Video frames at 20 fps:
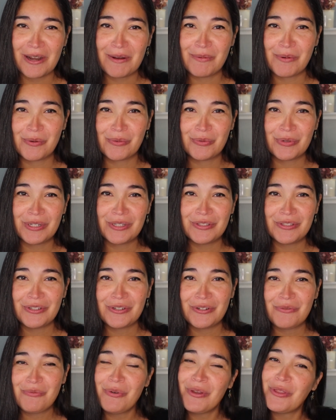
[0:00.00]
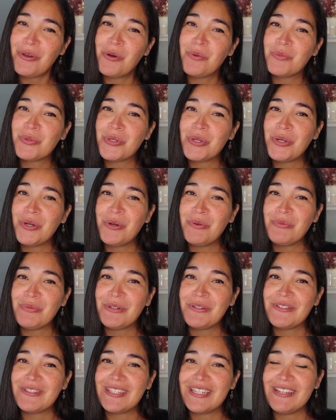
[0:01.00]
I'm a realtor with Home Sweet Home
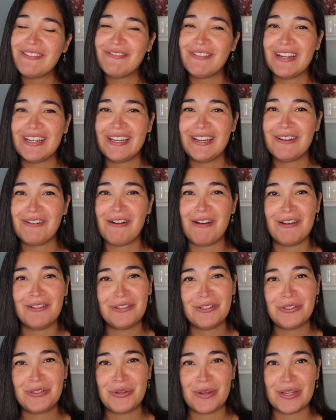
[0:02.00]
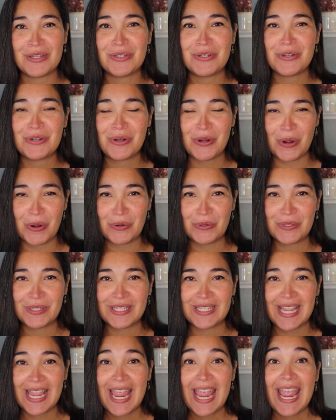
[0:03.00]
Realty right here on the Treasure Coast,